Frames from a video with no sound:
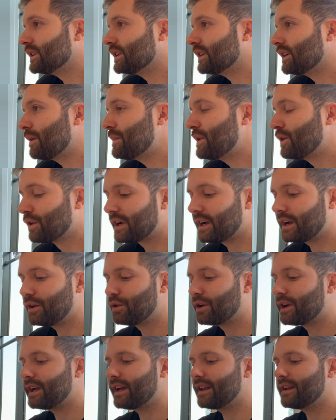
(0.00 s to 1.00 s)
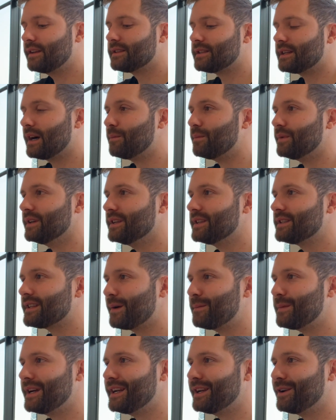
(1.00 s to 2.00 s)
I mean, looking at his numbers, I
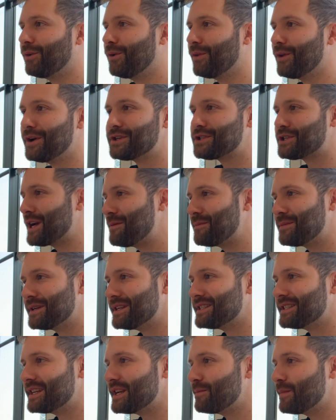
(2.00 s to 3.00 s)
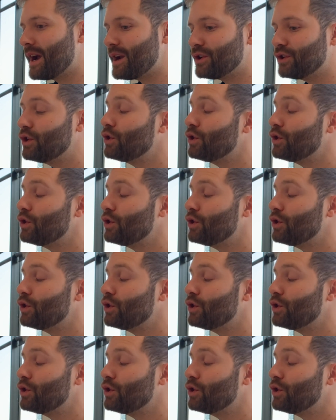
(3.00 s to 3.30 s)
mean, all those champions that he made,